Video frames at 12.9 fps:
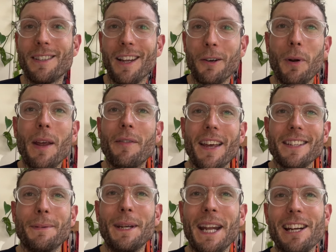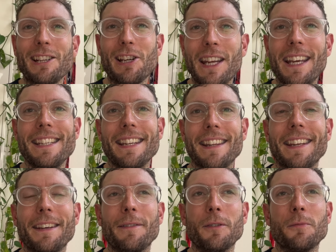like whatever that speed actually is. I think
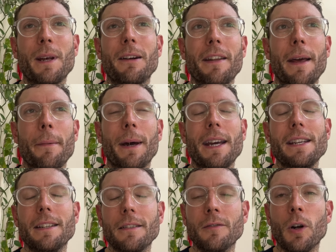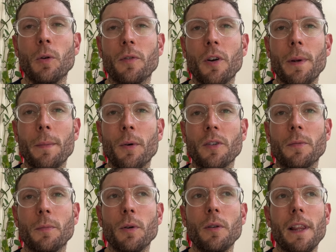it feels better at that pace. It rolled for a bit more
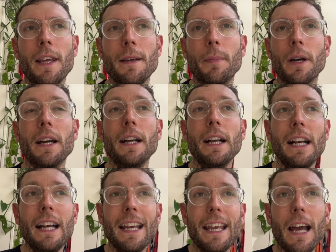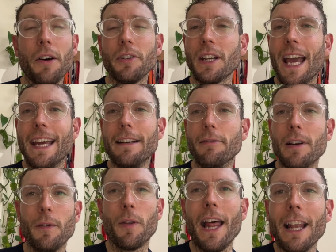smoothly, but yeah, it was okay. It didn't really
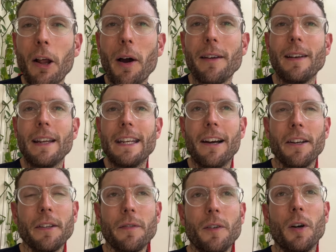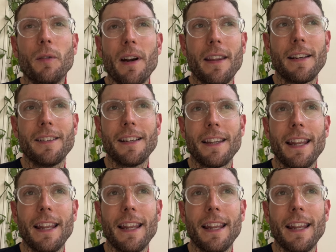feel that lively underfoot or anything like